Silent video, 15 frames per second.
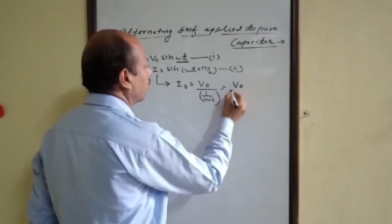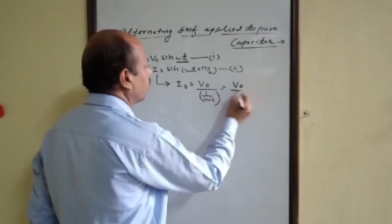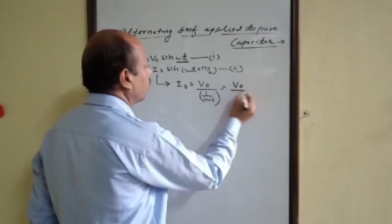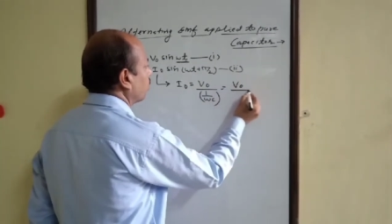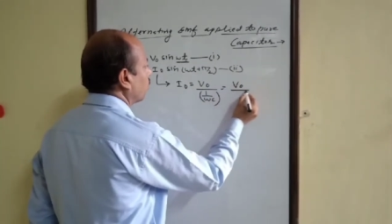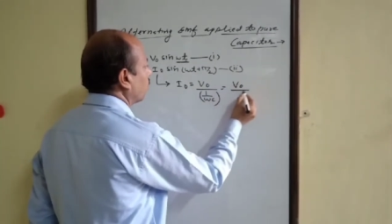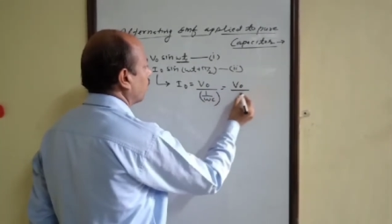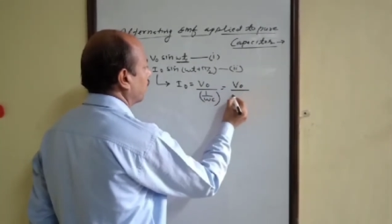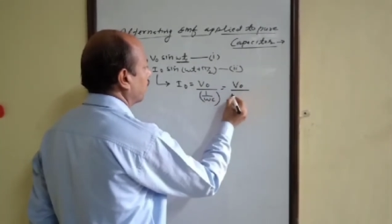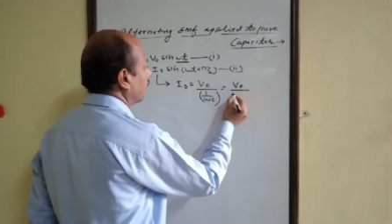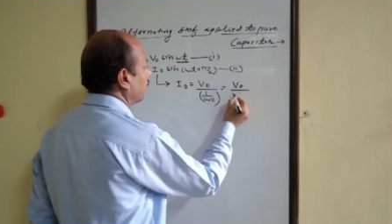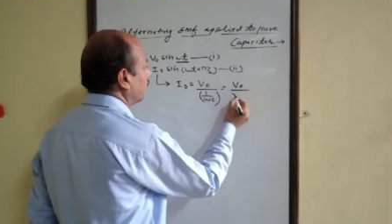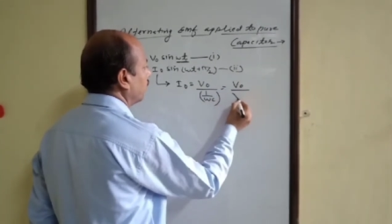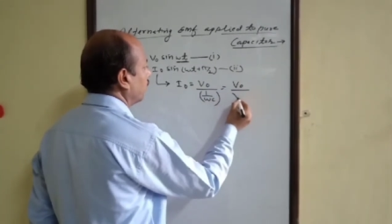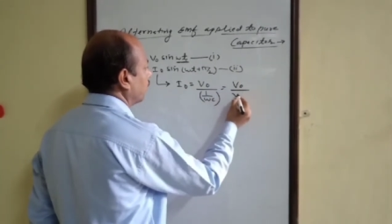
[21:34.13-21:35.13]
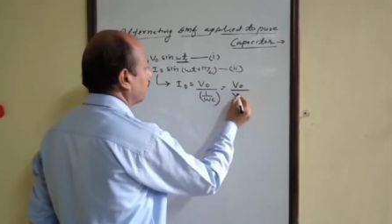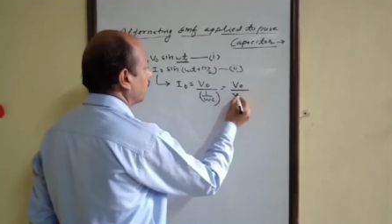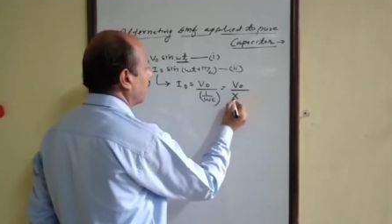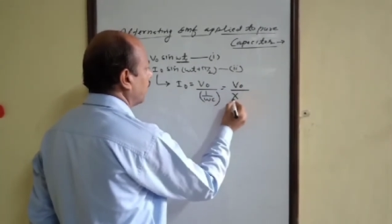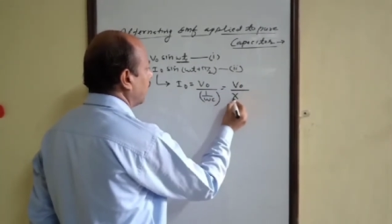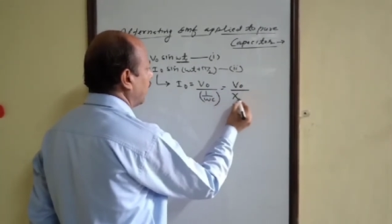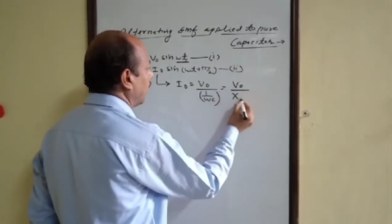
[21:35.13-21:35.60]
by new
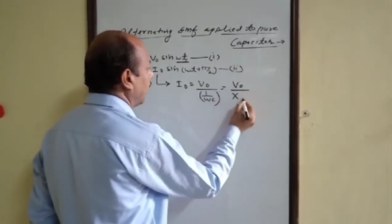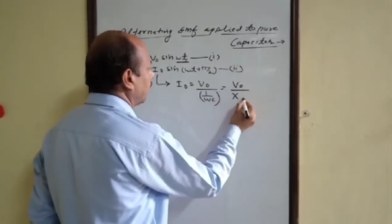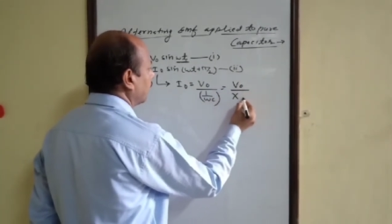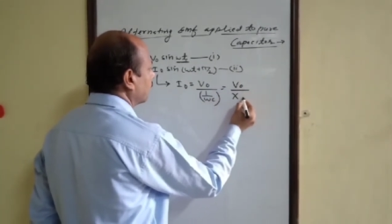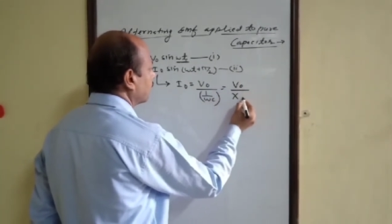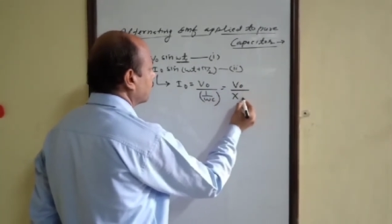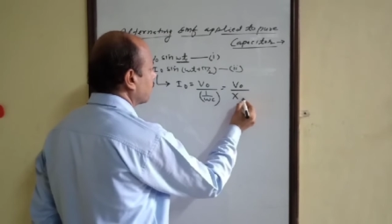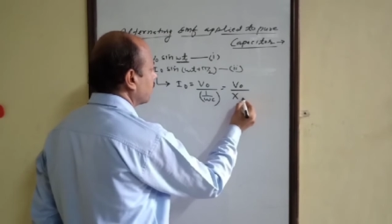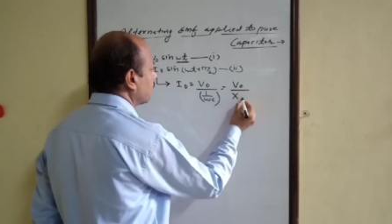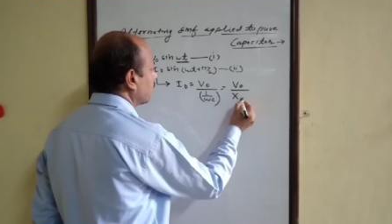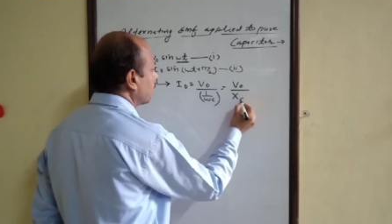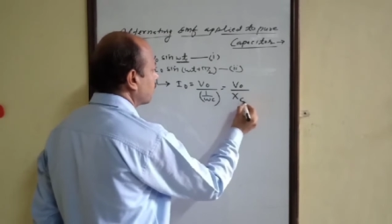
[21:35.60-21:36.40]
quantity x.